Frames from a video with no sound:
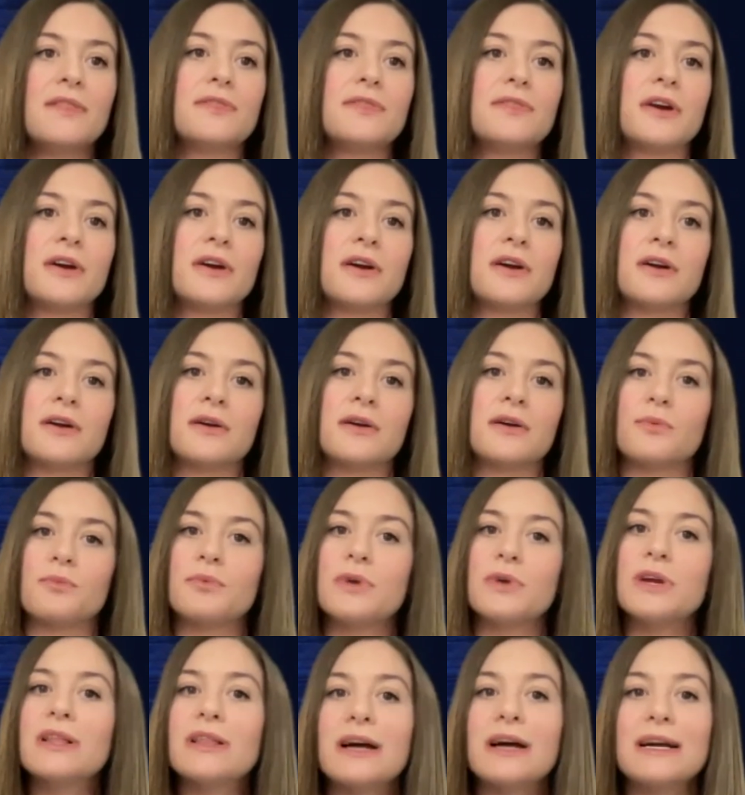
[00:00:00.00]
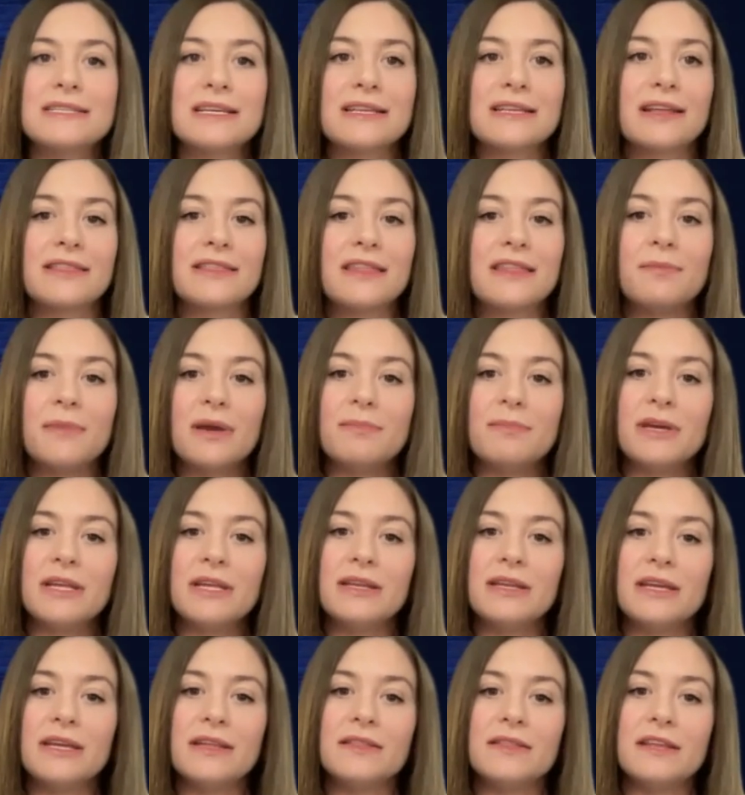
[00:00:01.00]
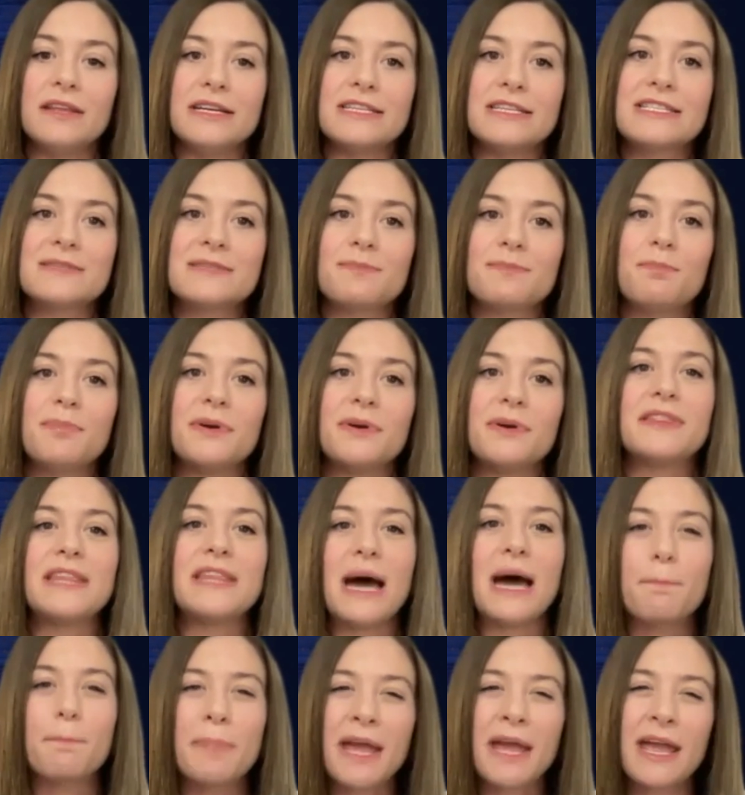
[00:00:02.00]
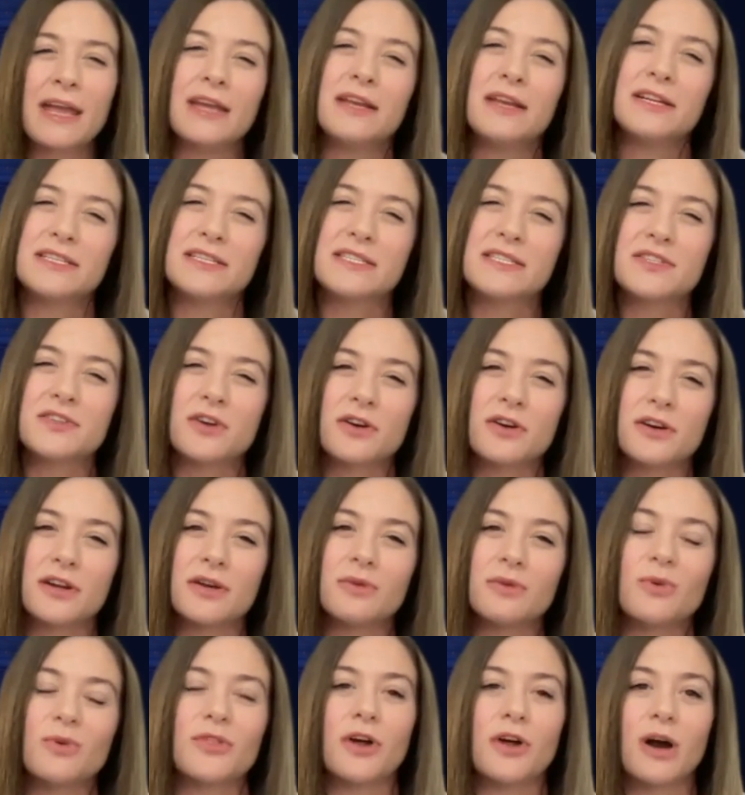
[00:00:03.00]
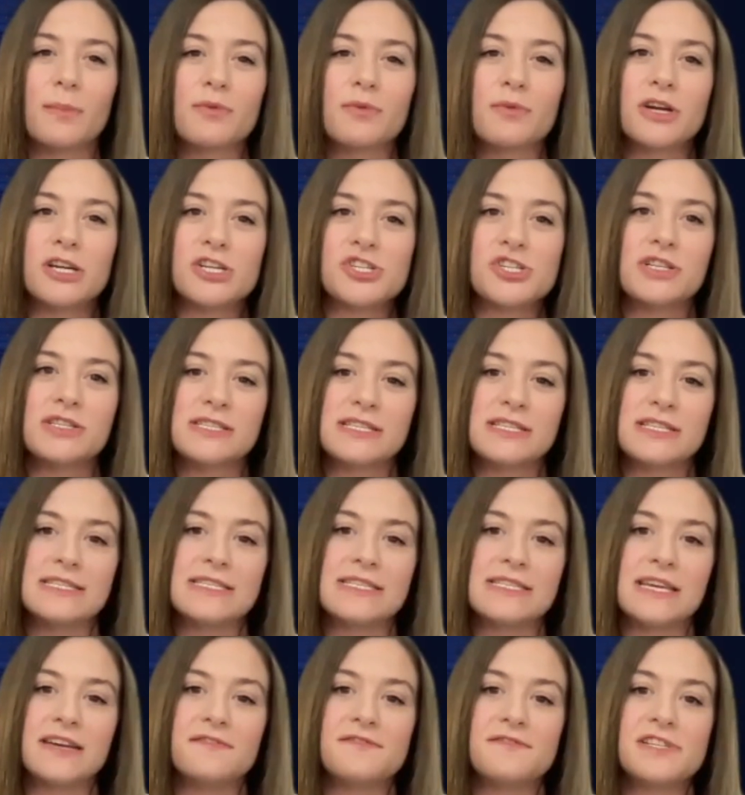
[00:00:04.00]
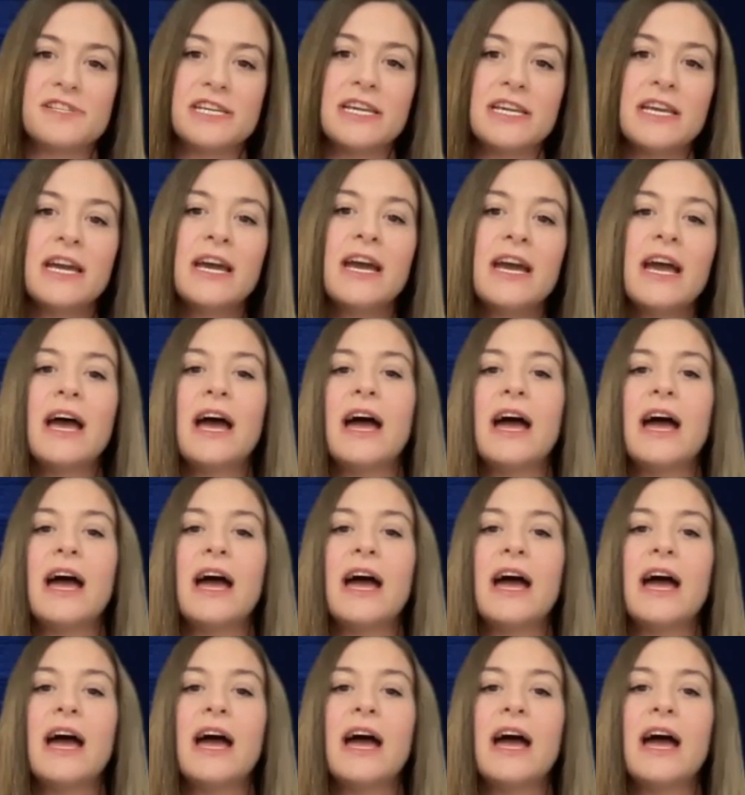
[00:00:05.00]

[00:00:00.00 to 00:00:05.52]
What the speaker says: They're realizing that they maybe need this, but that pain is starting with operations and safety.